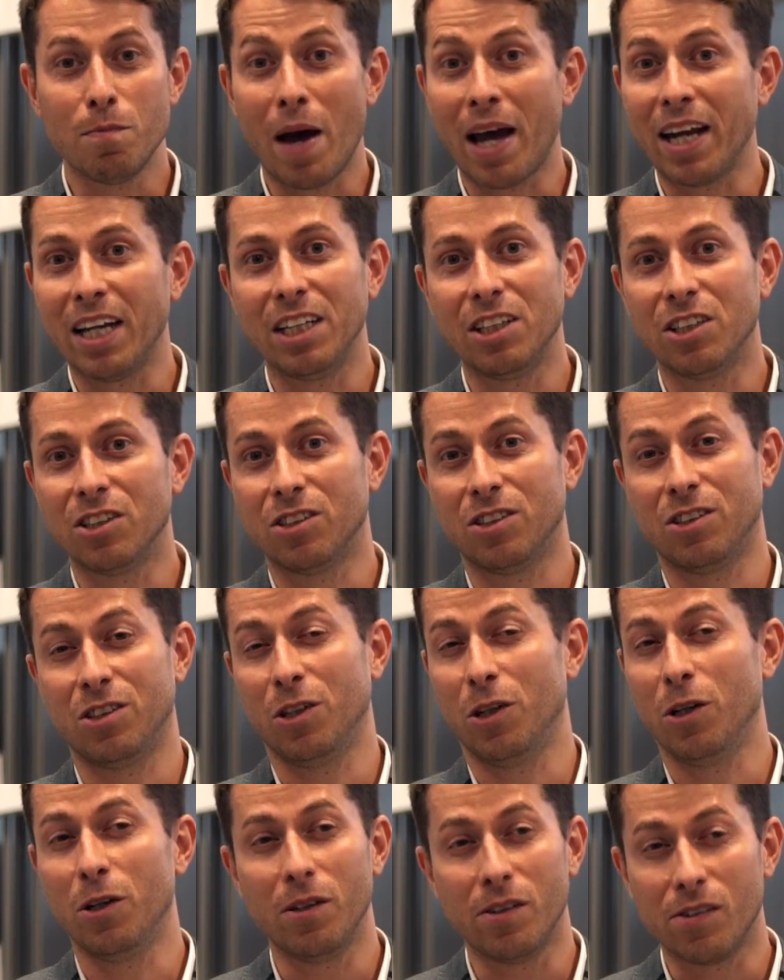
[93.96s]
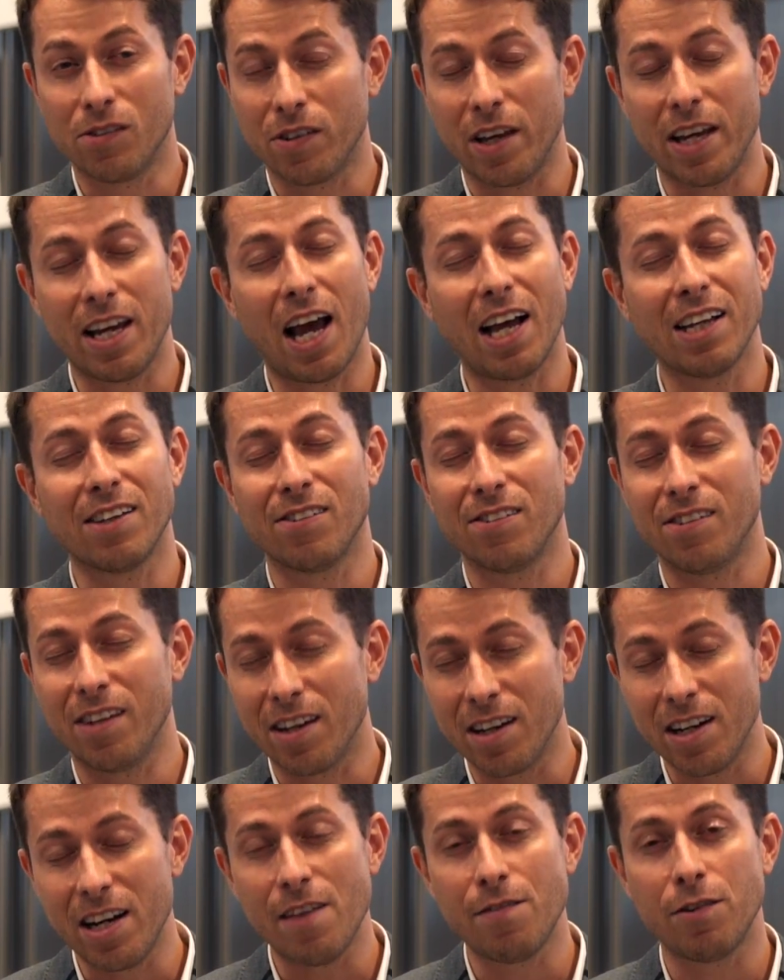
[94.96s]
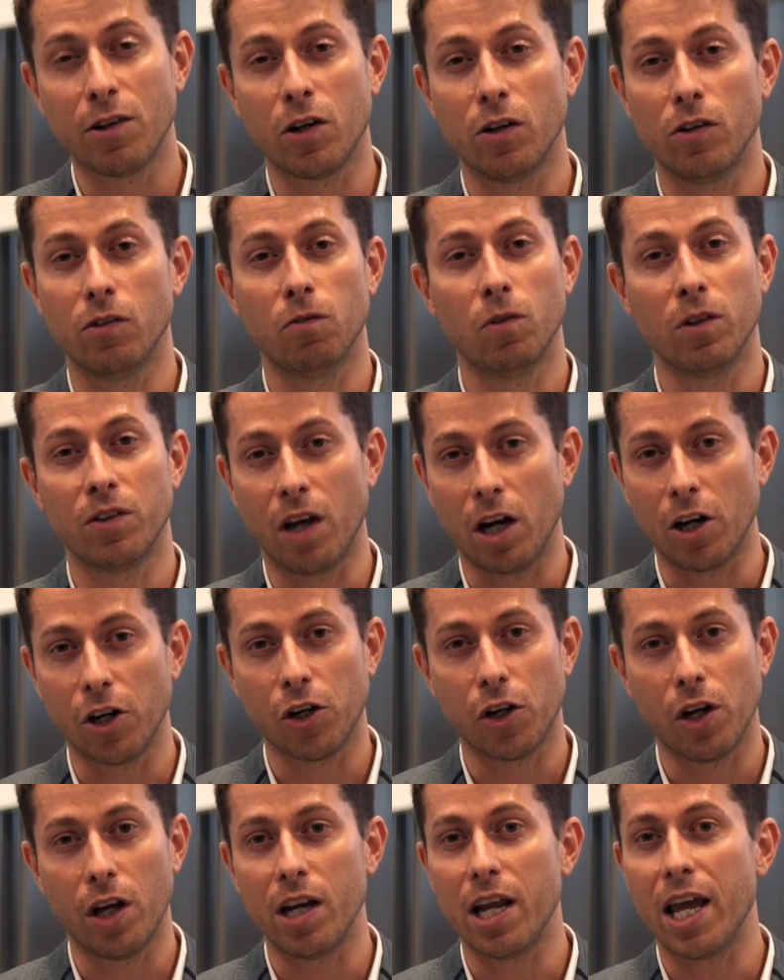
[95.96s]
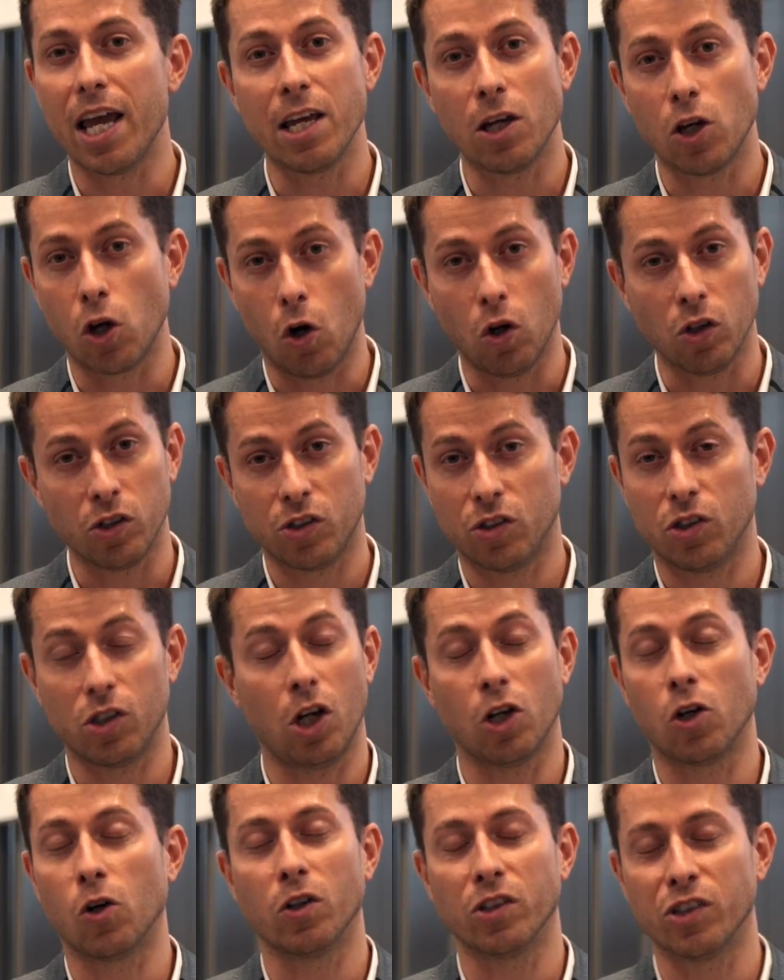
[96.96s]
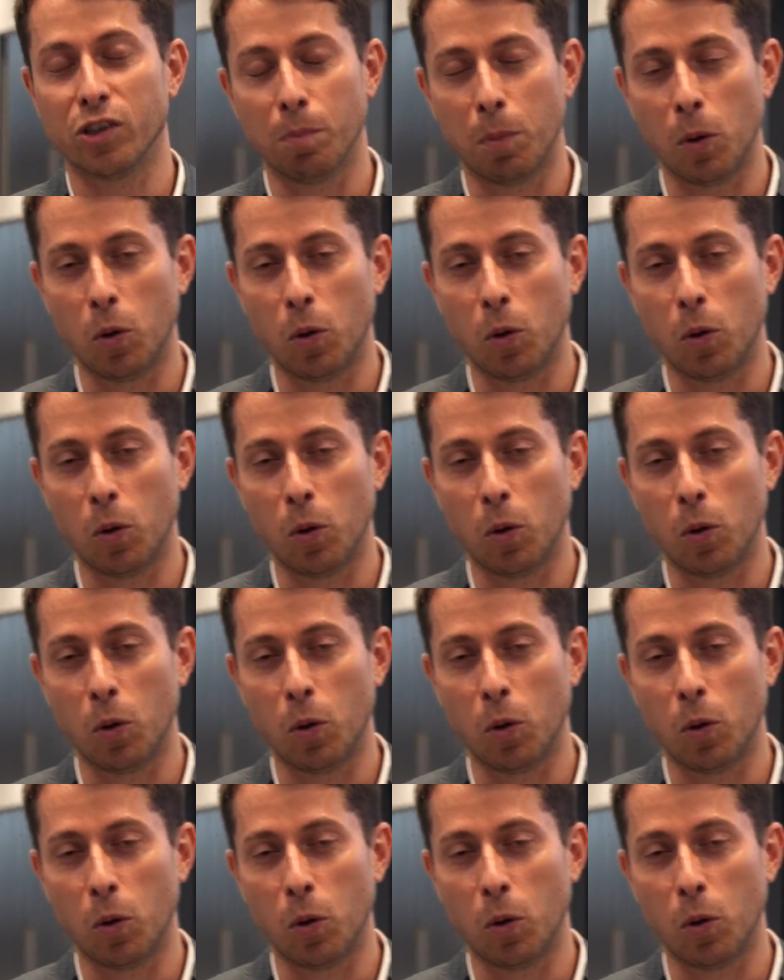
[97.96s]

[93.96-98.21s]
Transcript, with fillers: managed to see a significant reduction in costs across the